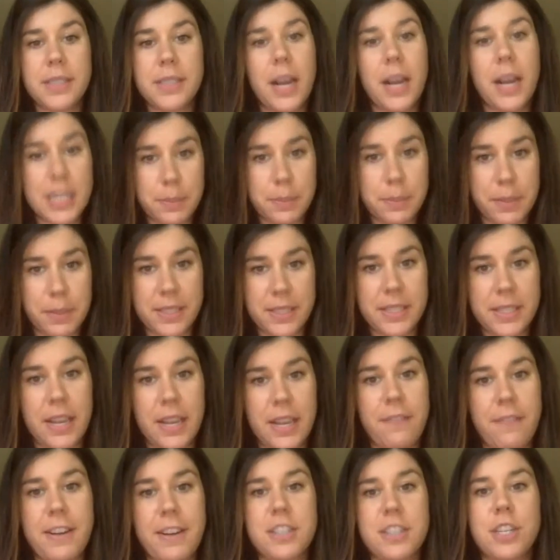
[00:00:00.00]
husbands
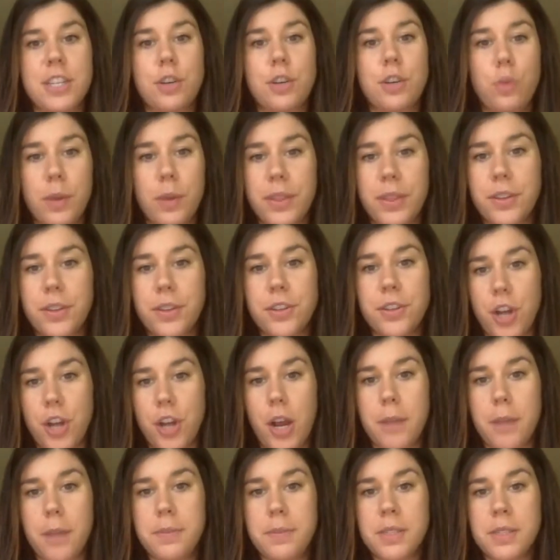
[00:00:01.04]
have actually quit their
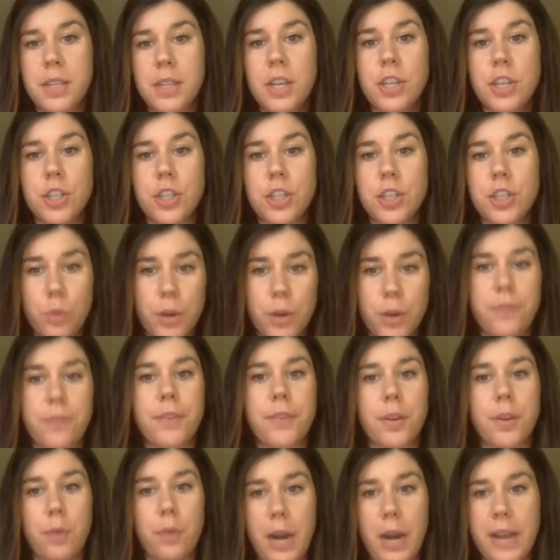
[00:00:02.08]
jobs to work for
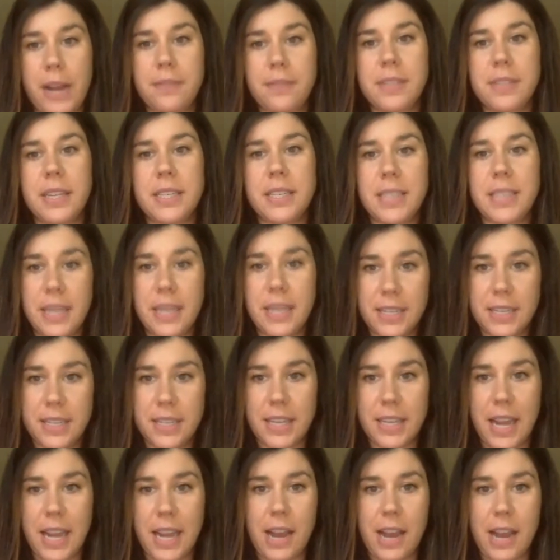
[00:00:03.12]
the wives and tend to the
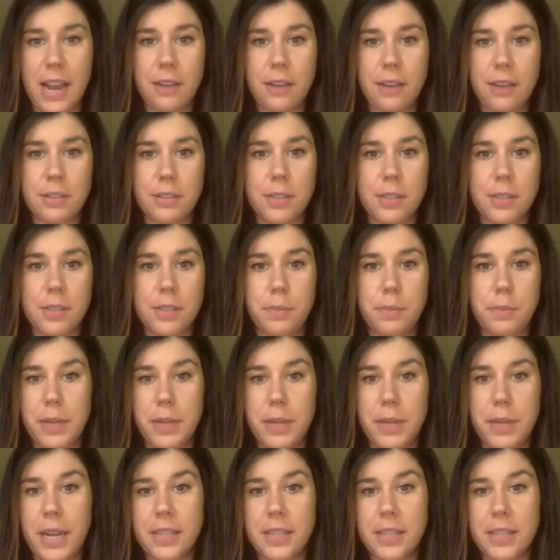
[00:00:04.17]
cows
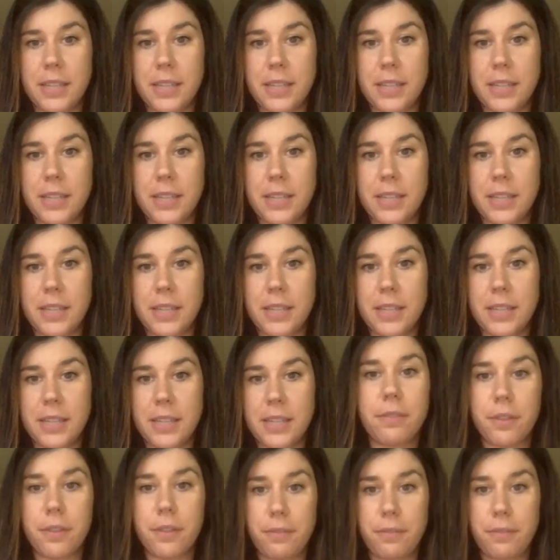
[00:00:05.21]
because they were making more
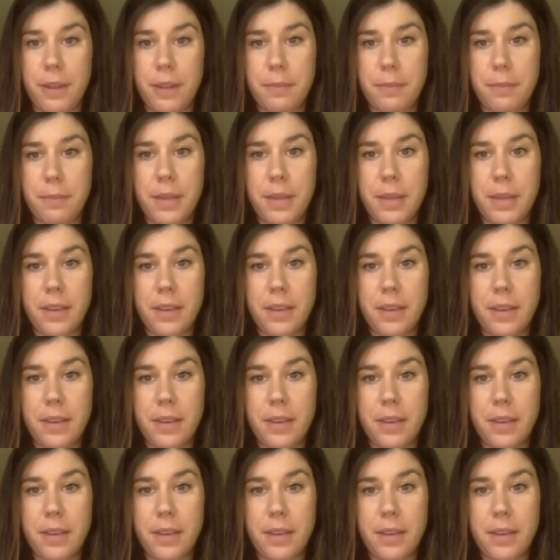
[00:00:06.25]
money for the family,
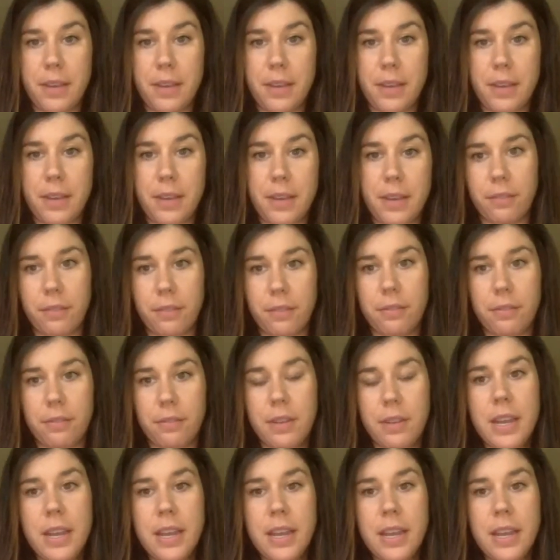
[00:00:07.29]
which is really unheard of